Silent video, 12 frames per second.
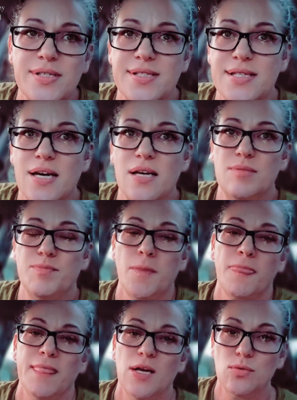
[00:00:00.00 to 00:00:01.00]
is that
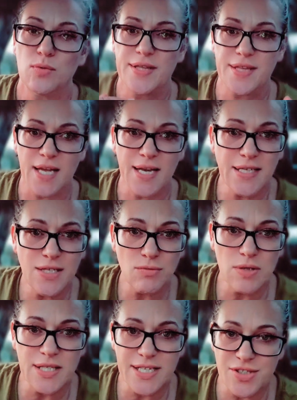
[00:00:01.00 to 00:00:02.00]
with any
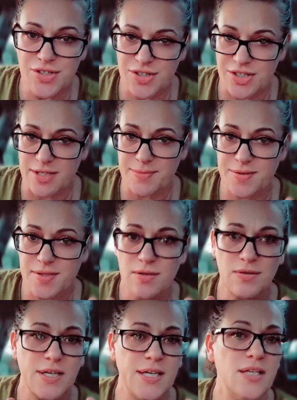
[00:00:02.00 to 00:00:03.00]
relationships,
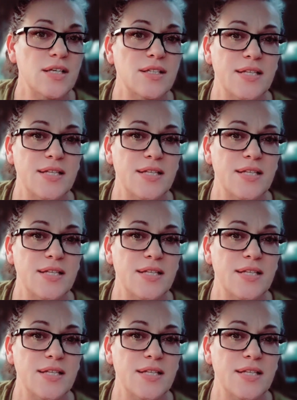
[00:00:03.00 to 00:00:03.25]
okay,